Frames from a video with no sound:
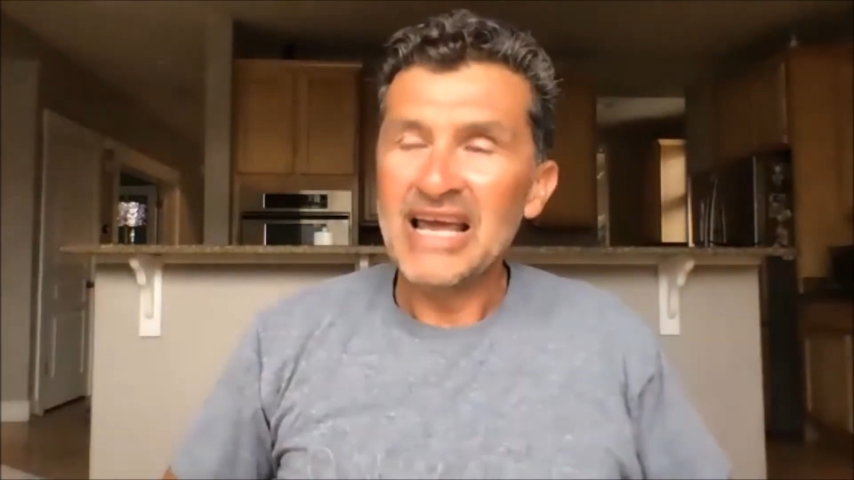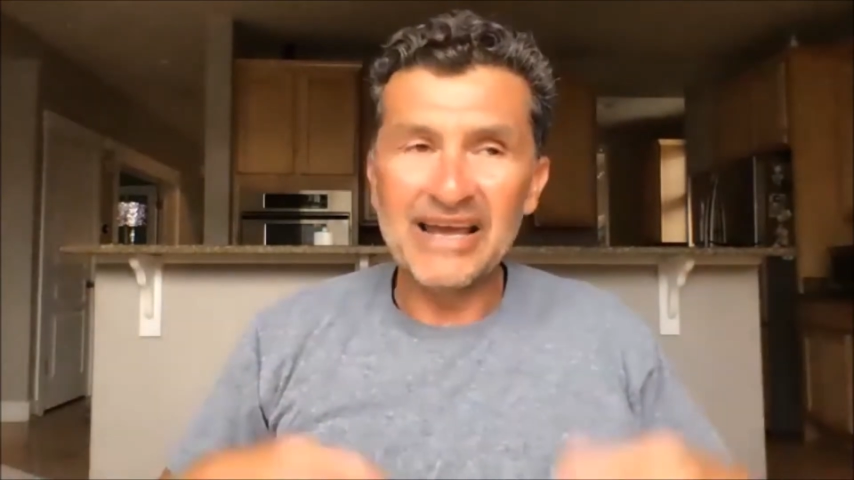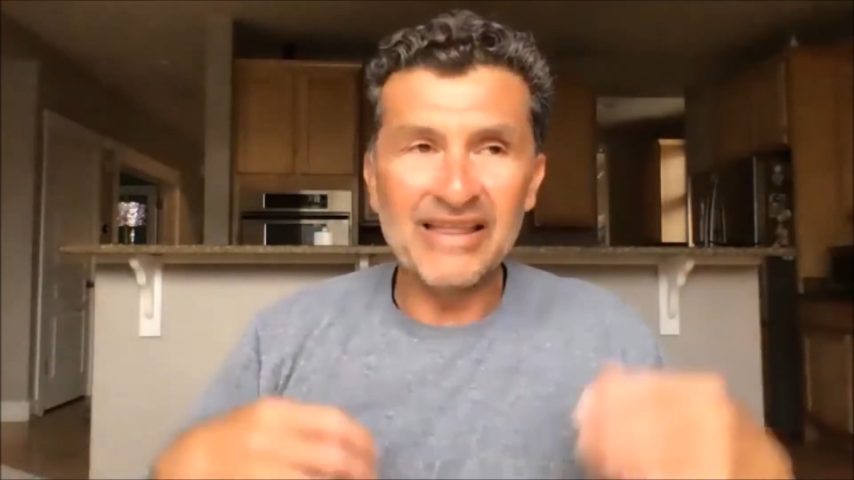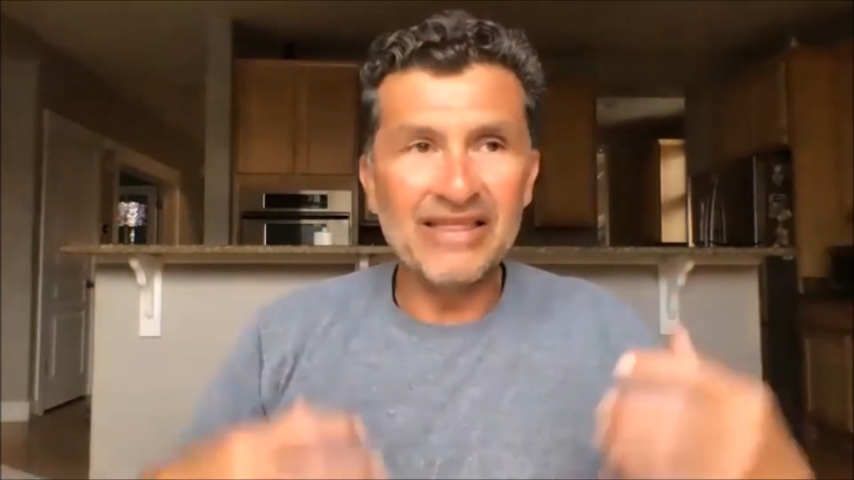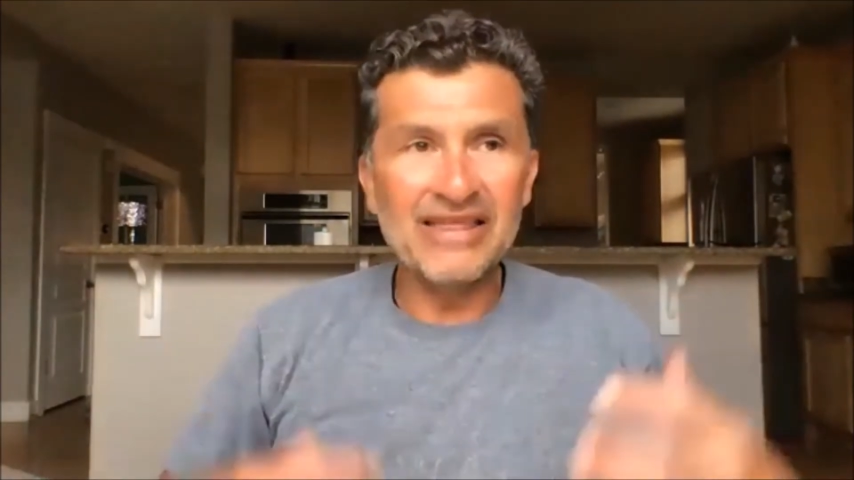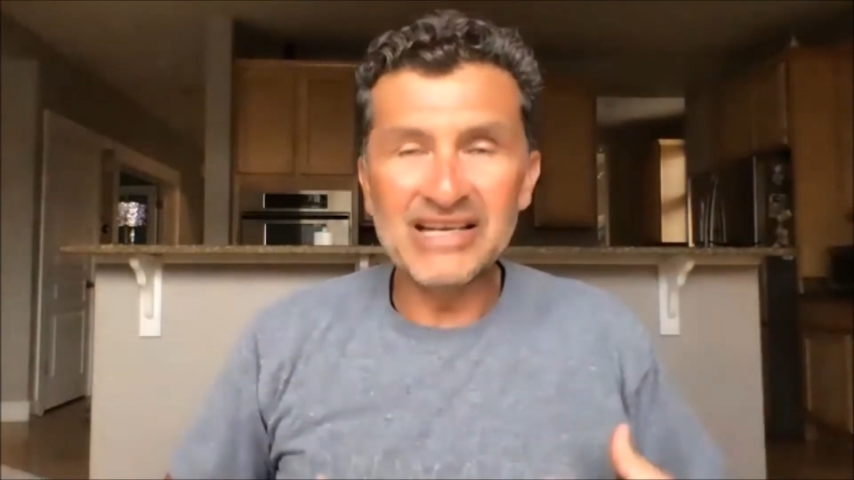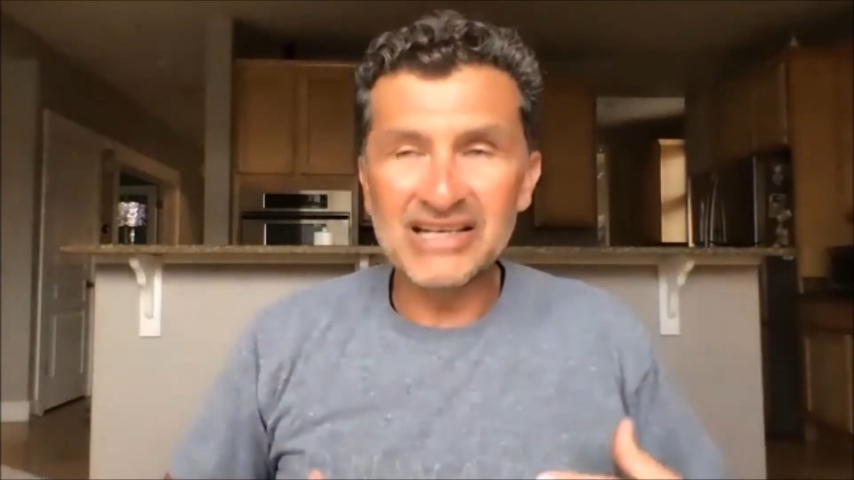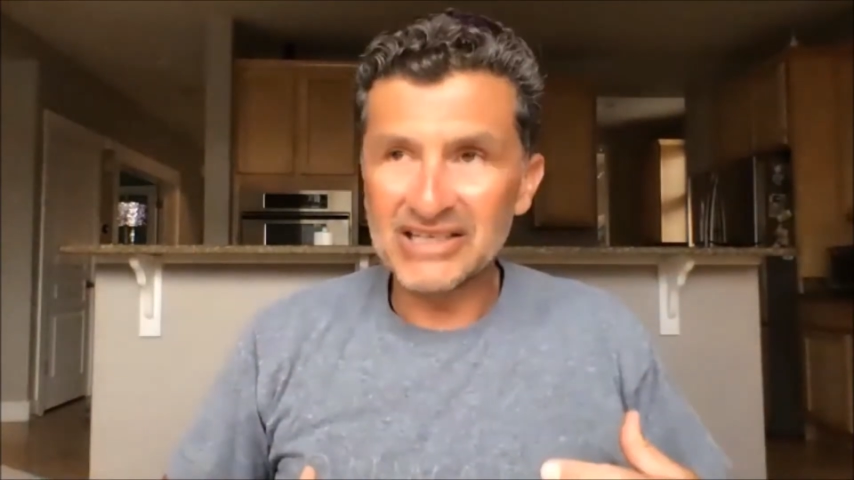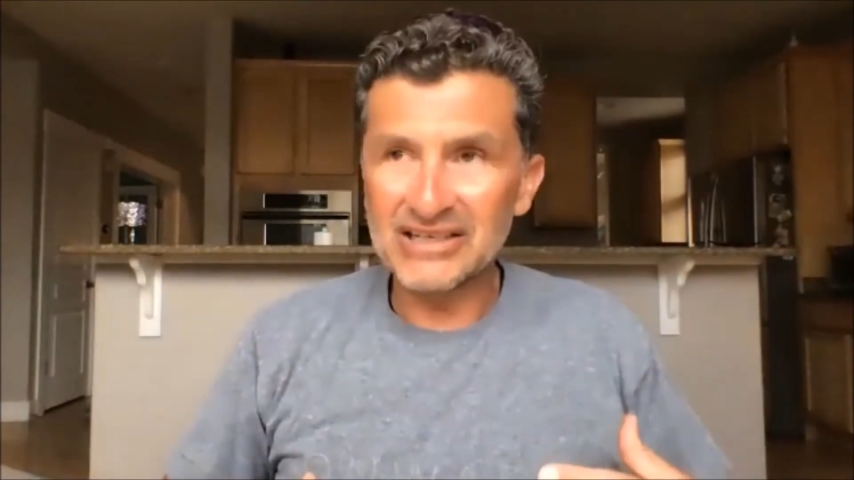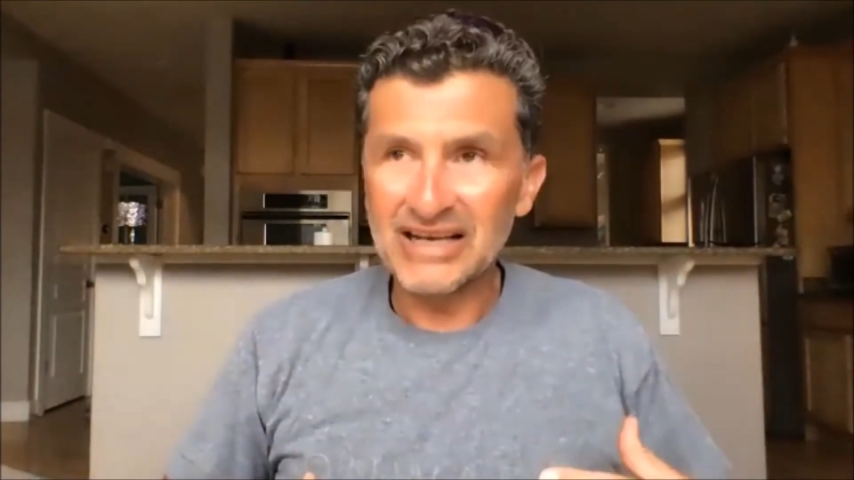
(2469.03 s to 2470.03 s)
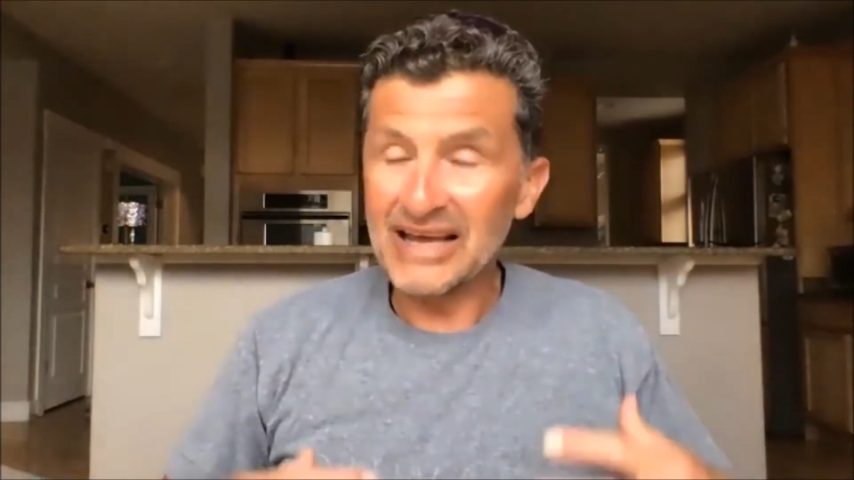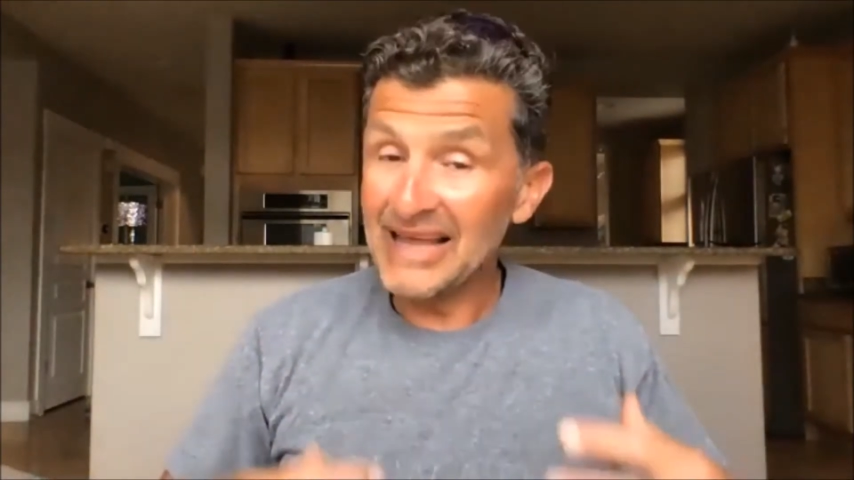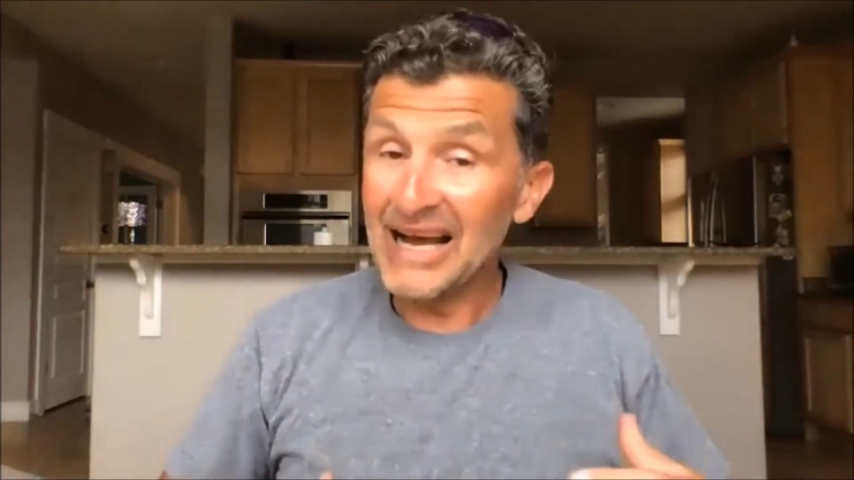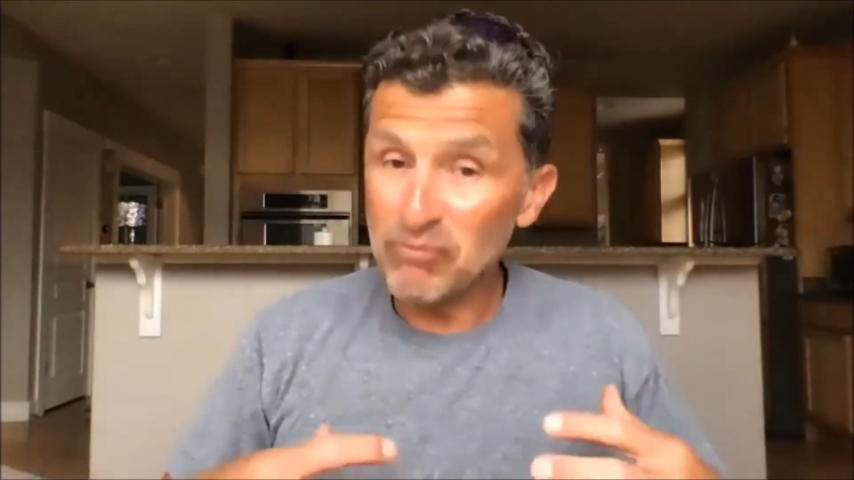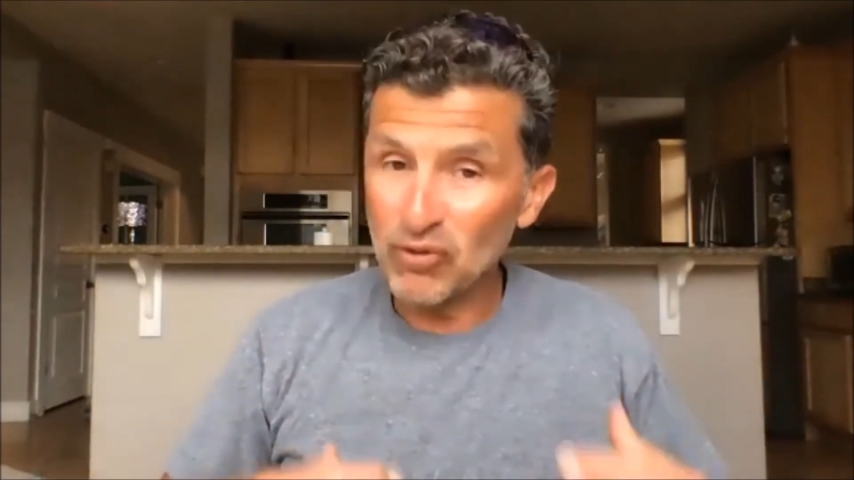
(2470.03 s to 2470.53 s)
And this, at
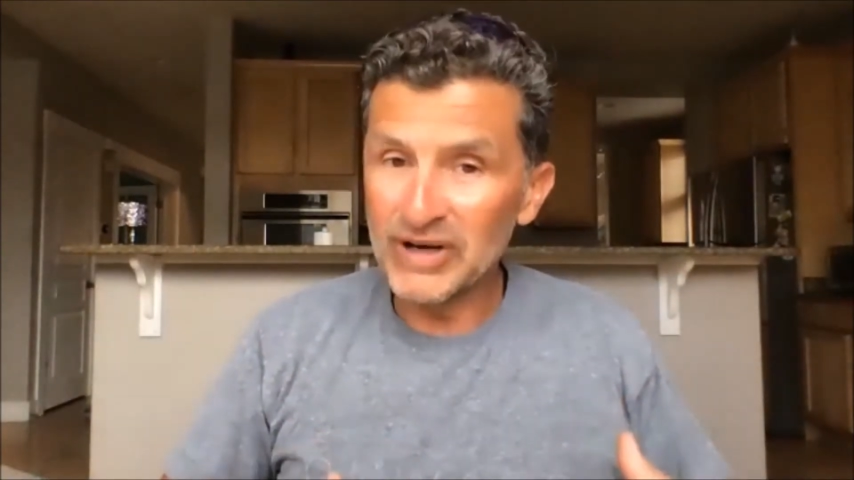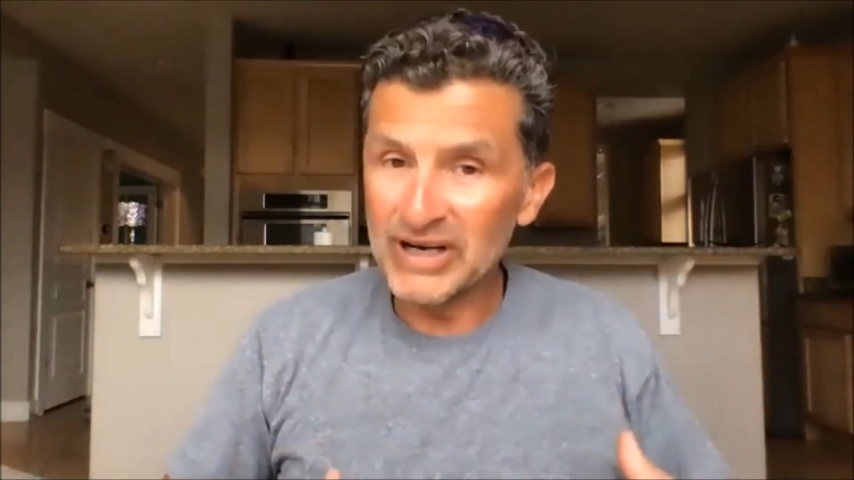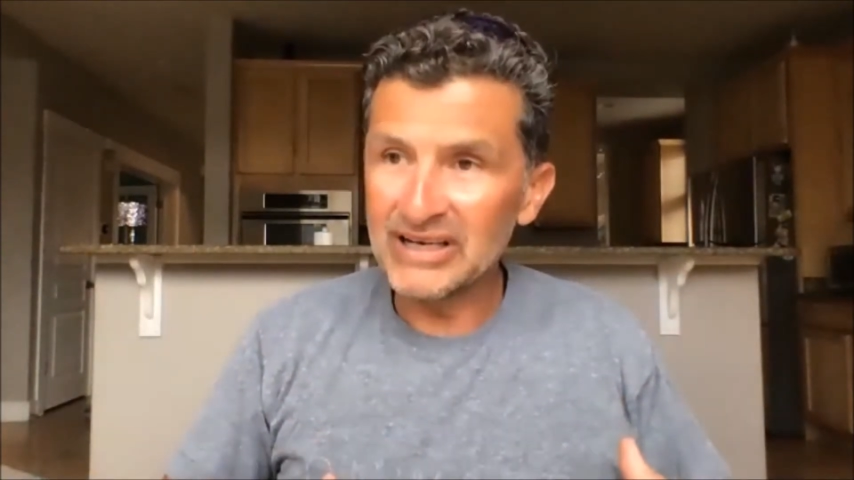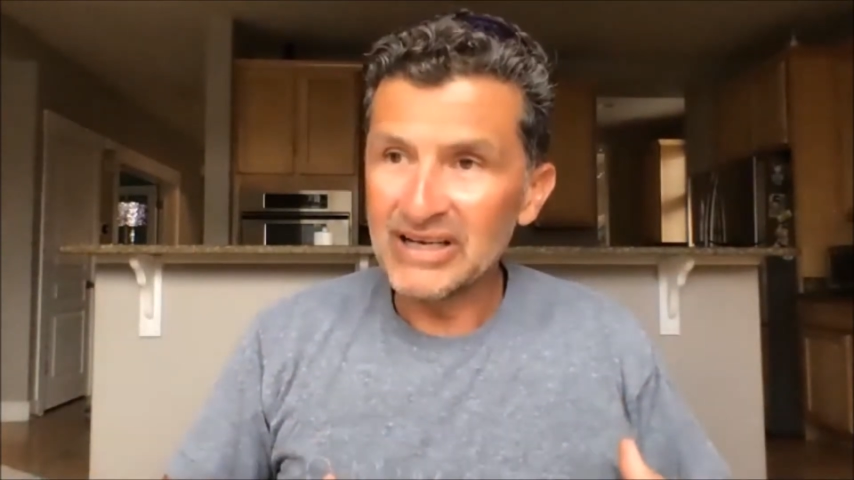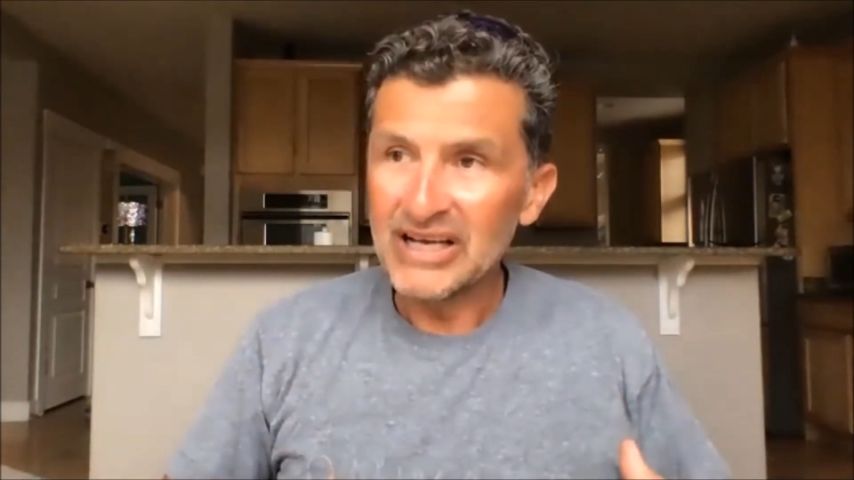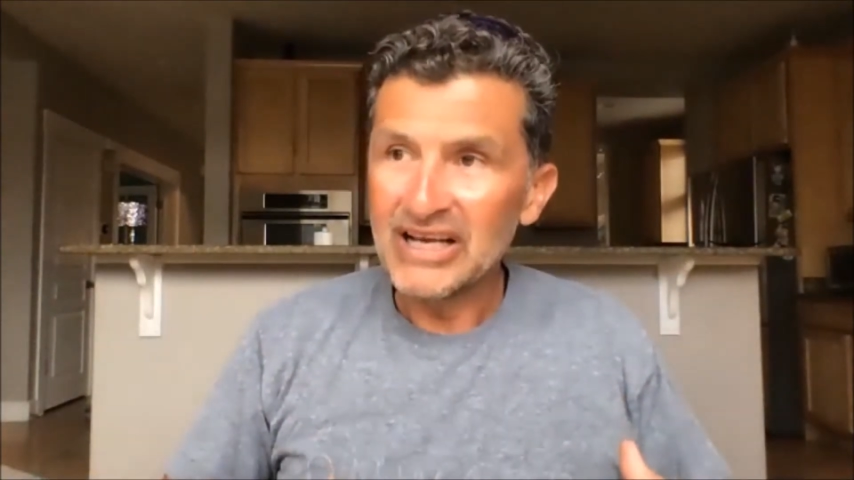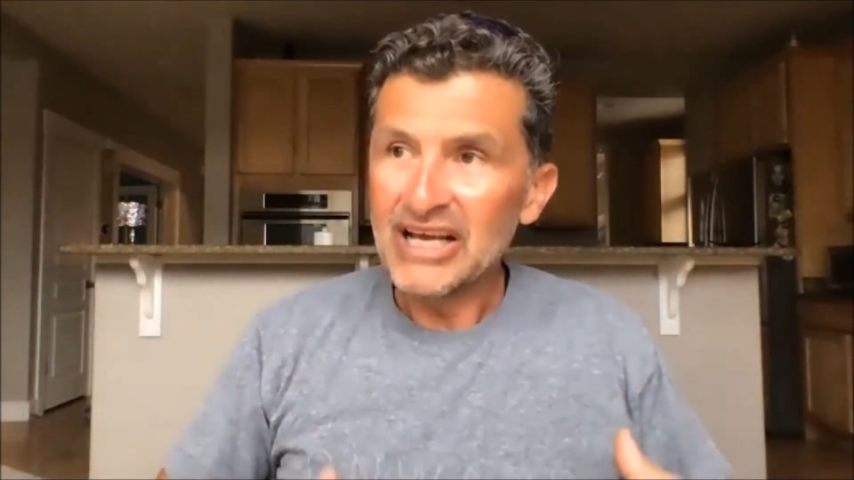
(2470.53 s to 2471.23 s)
that point,